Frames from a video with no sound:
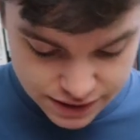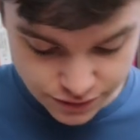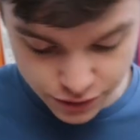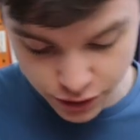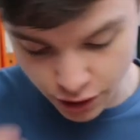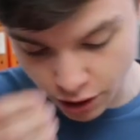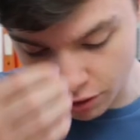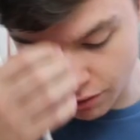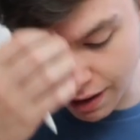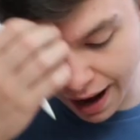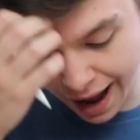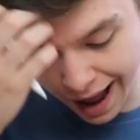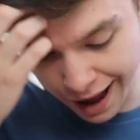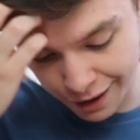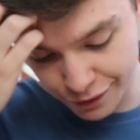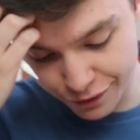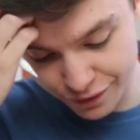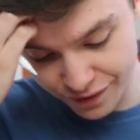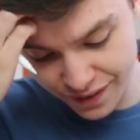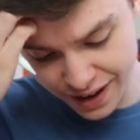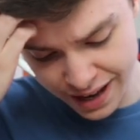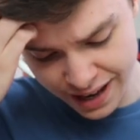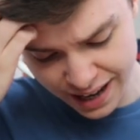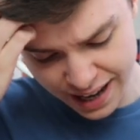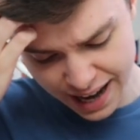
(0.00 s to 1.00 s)
of the
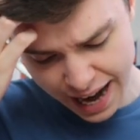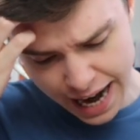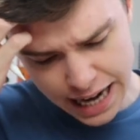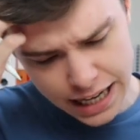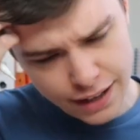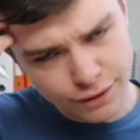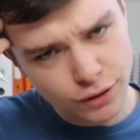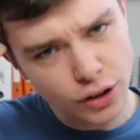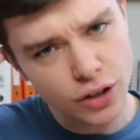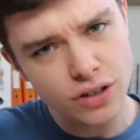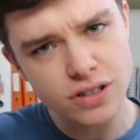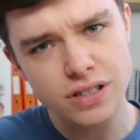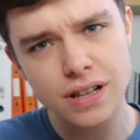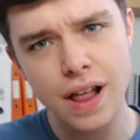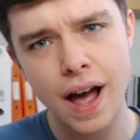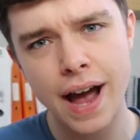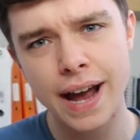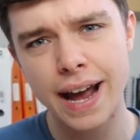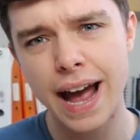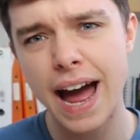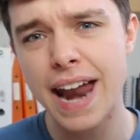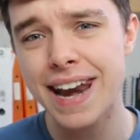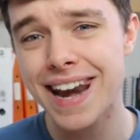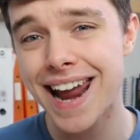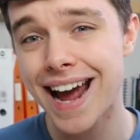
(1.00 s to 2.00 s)
graph, it kind of looks
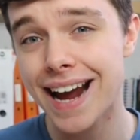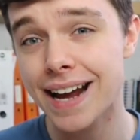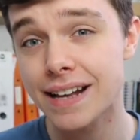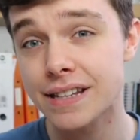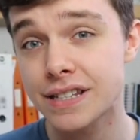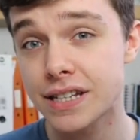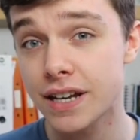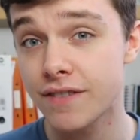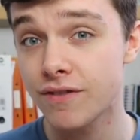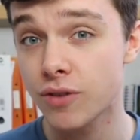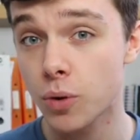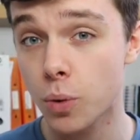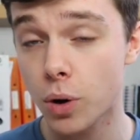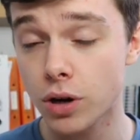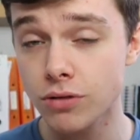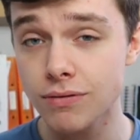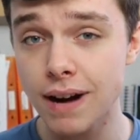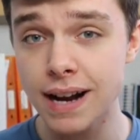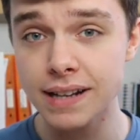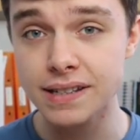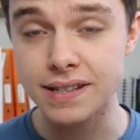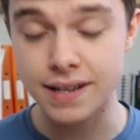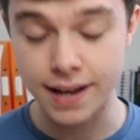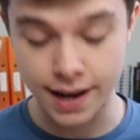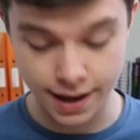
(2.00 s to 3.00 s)
like a negative
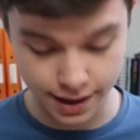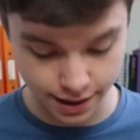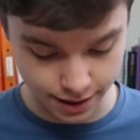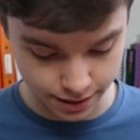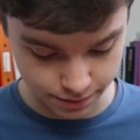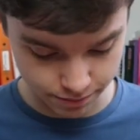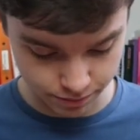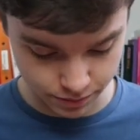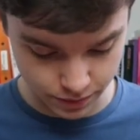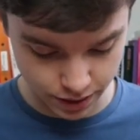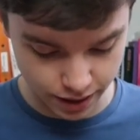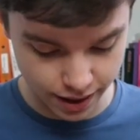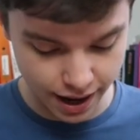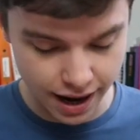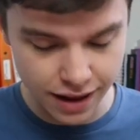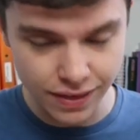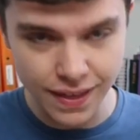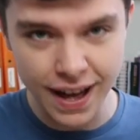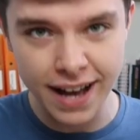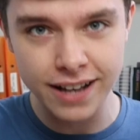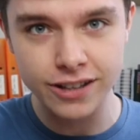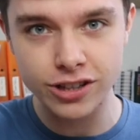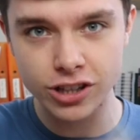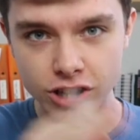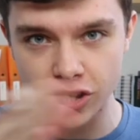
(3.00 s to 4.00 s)
quadratic. Okay,
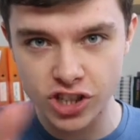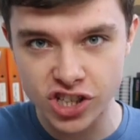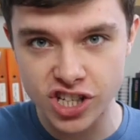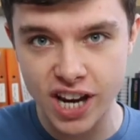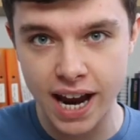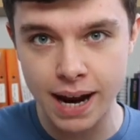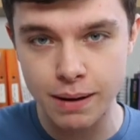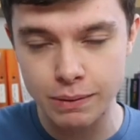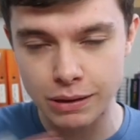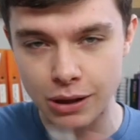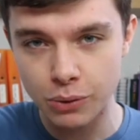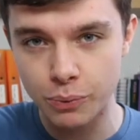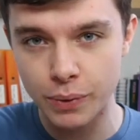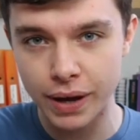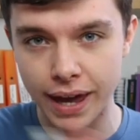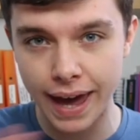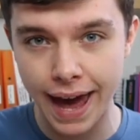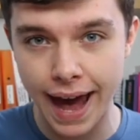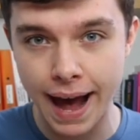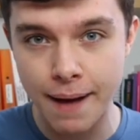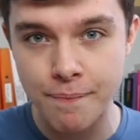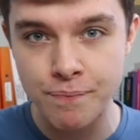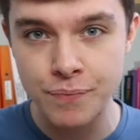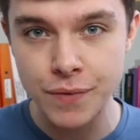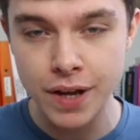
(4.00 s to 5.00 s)
that's the shape that we
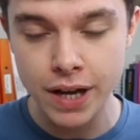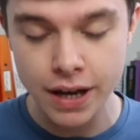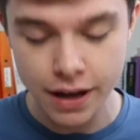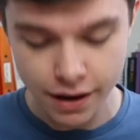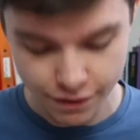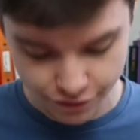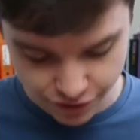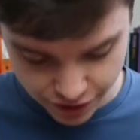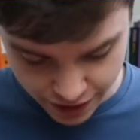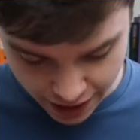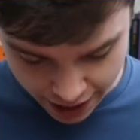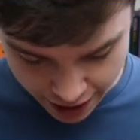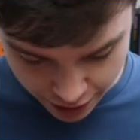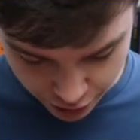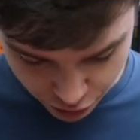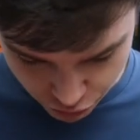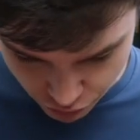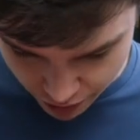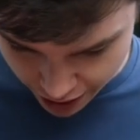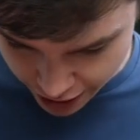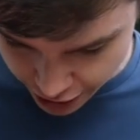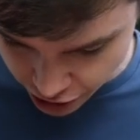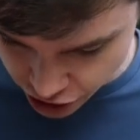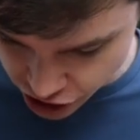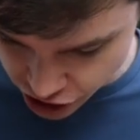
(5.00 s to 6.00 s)
get for that grey